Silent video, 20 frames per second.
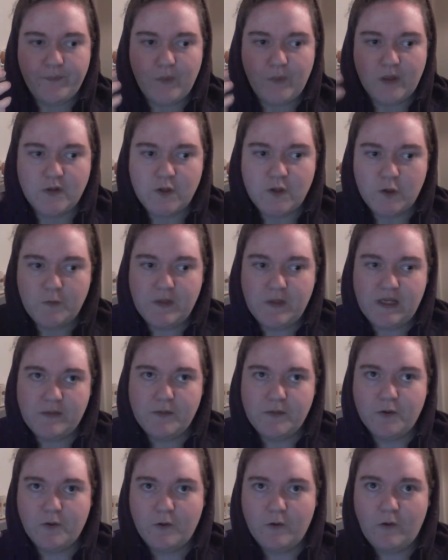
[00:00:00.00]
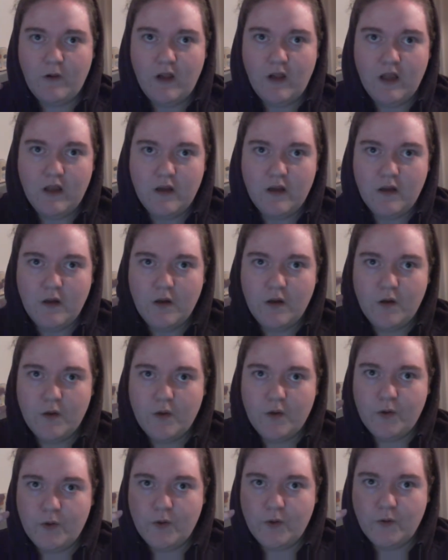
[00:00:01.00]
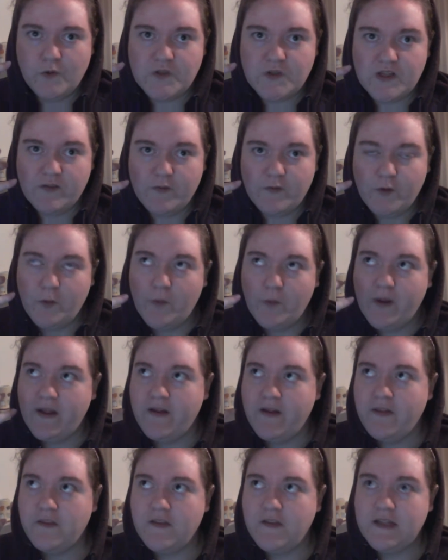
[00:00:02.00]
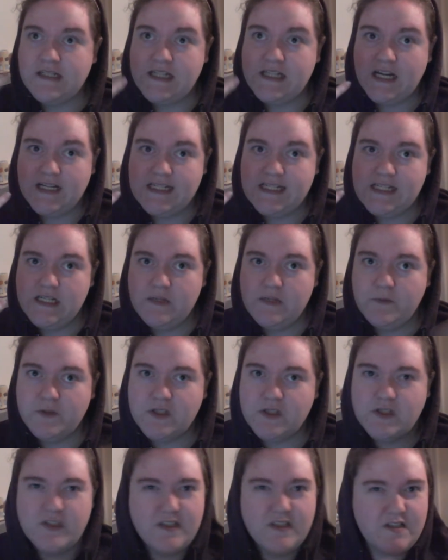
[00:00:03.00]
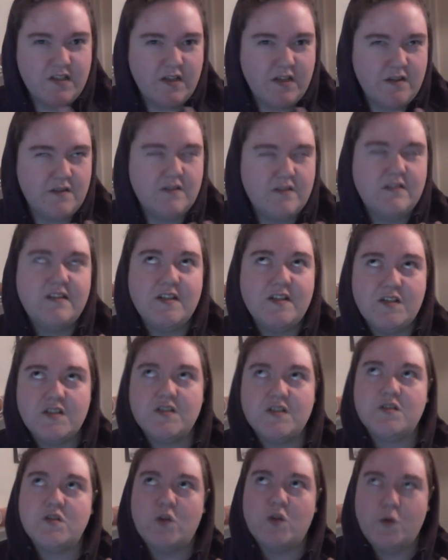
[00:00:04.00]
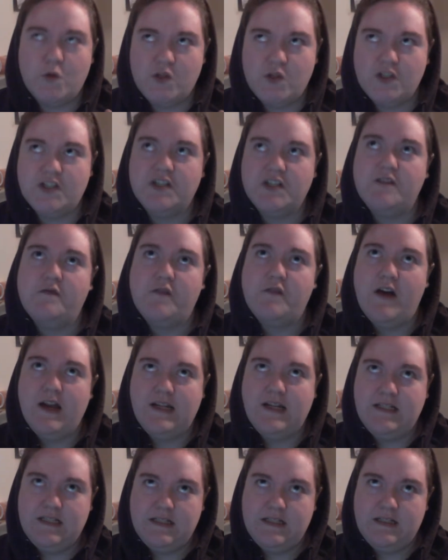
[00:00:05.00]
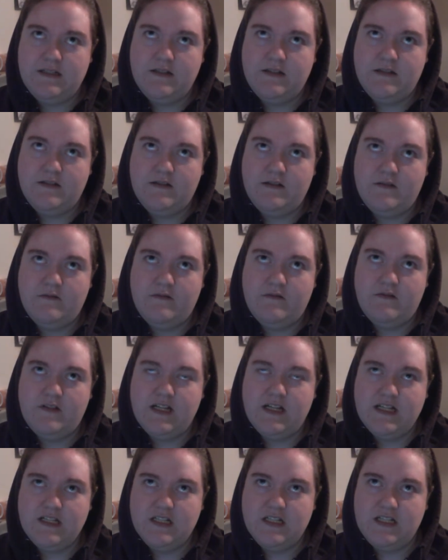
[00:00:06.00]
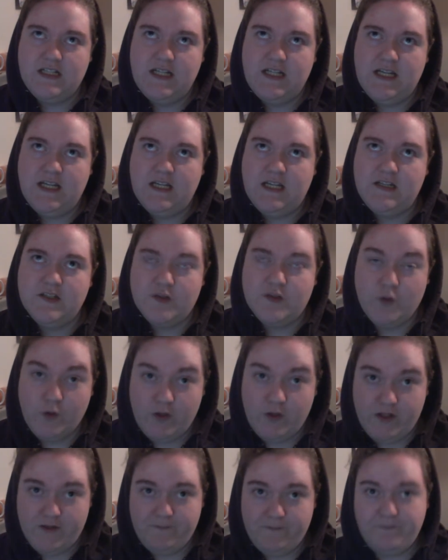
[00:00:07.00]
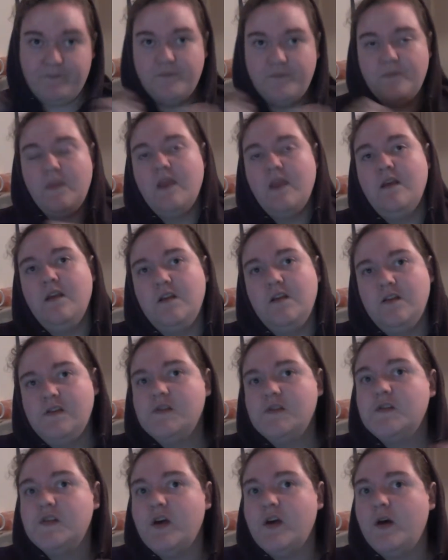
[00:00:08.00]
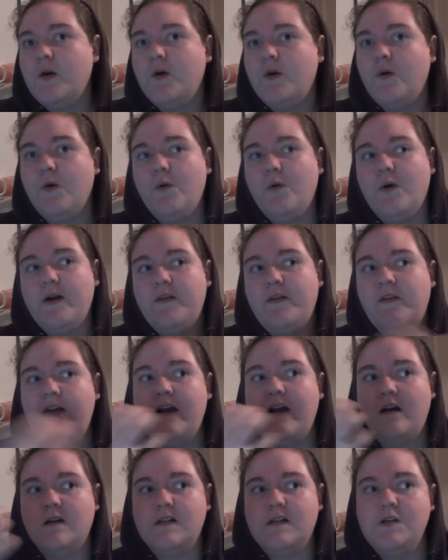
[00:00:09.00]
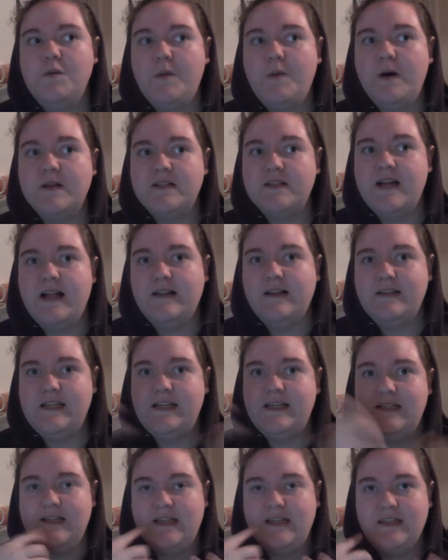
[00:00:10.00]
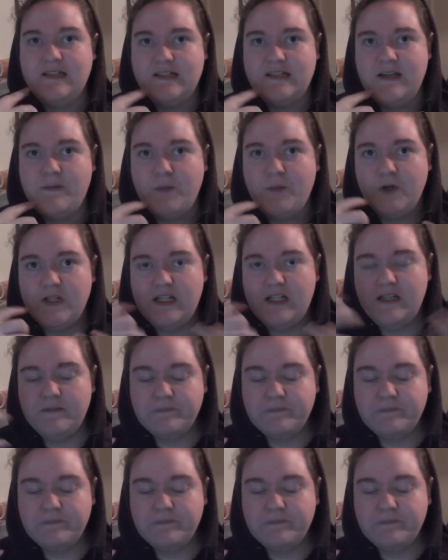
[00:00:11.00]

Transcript: two people who suffer with DID, which is dissociative identity disorder. So they are two personalities in the same body.